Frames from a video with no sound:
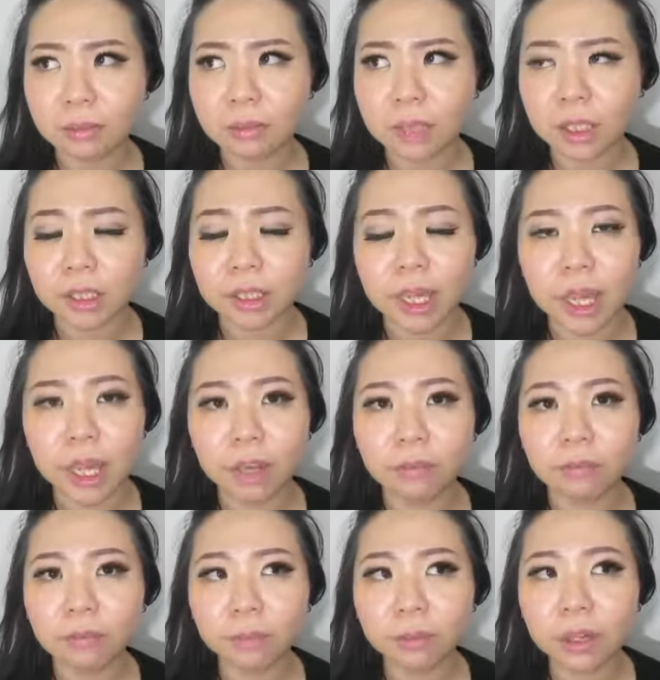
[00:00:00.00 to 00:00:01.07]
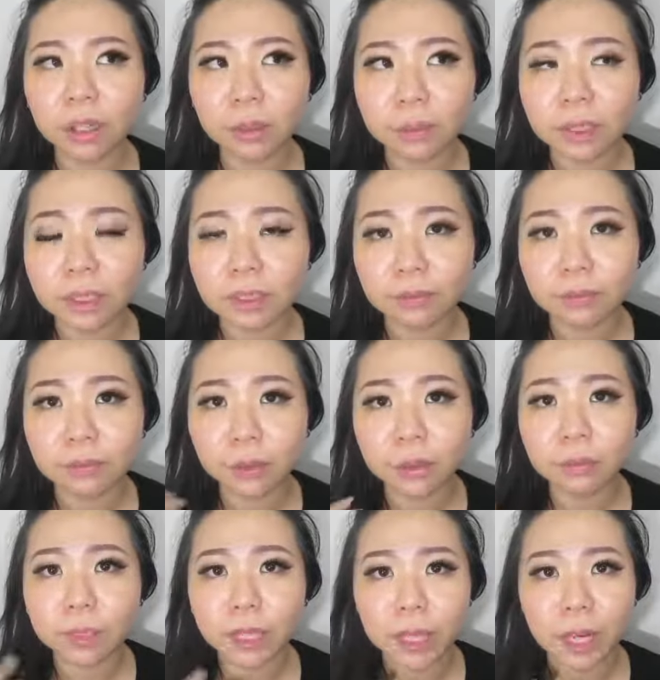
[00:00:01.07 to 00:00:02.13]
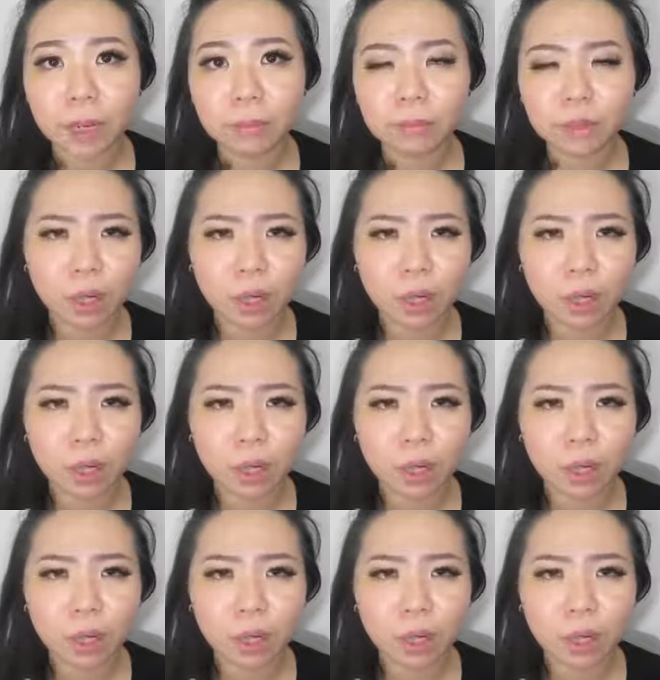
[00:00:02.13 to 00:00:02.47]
because I have probably a full makeup